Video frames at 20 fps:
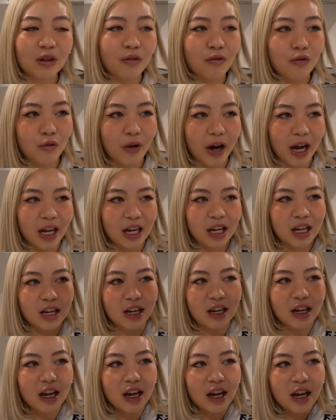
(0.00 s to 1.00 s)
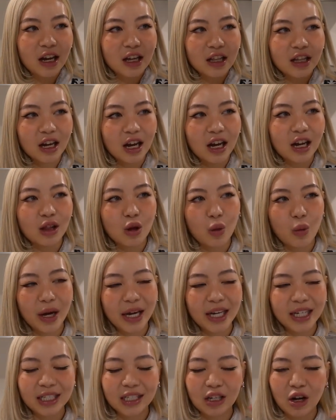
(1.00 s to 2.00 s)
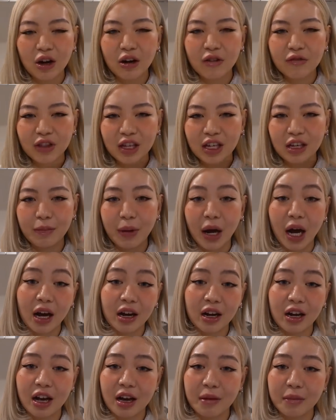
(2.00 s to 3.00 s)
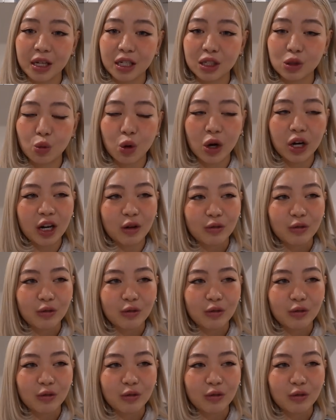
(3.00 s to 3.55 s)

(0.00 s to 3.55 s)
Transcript: of ranking the colorways of the Patta MX1,